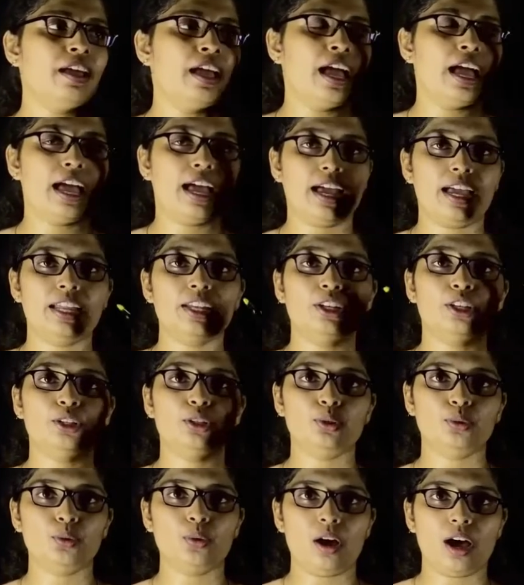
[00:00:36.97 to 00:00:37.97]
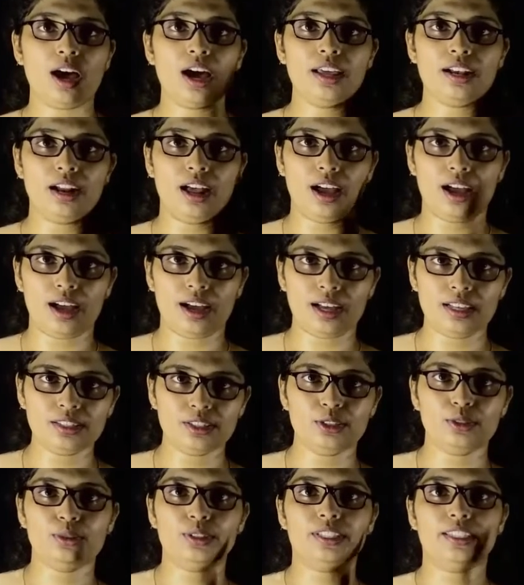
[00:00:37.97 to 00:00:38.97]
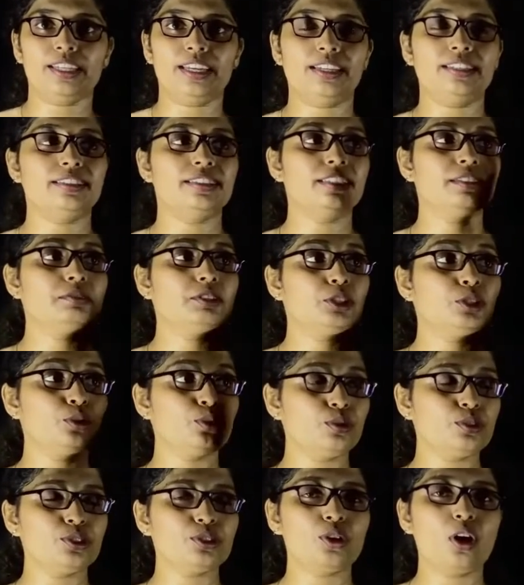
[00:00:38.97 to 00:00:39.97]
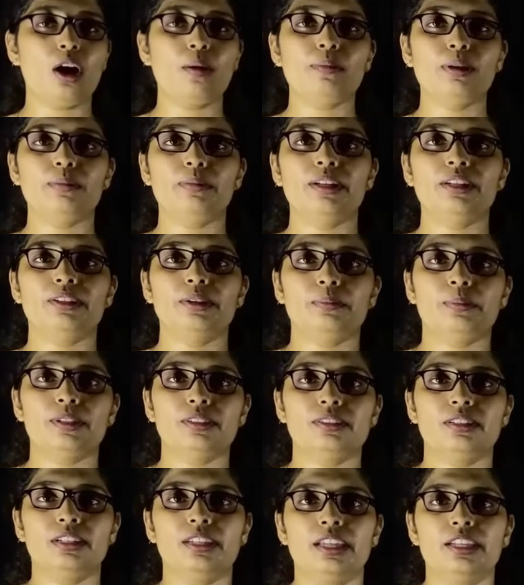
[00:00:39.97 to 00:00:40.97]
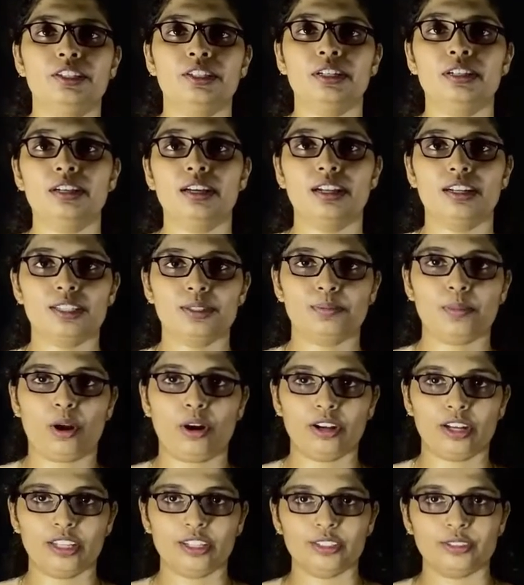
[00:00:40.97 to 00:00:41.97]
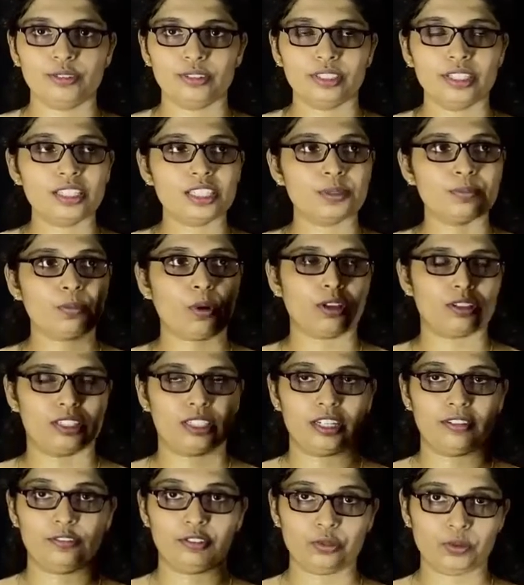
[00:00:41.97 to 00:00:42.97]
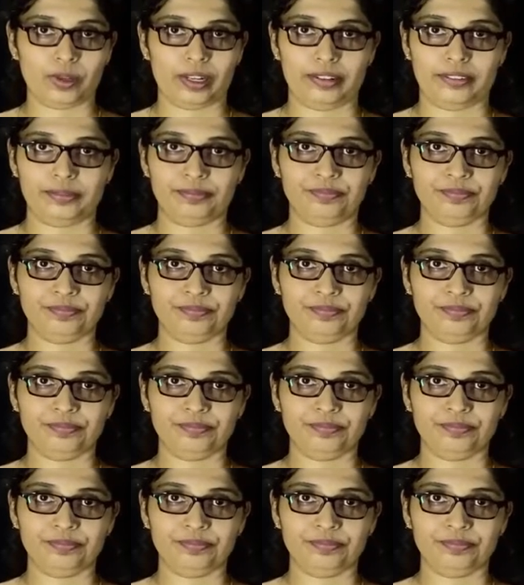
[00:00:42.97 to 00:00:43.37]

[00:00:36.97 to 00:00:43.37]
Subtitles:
and you are asked to get the 2's complement representation corresponding to this positive 12.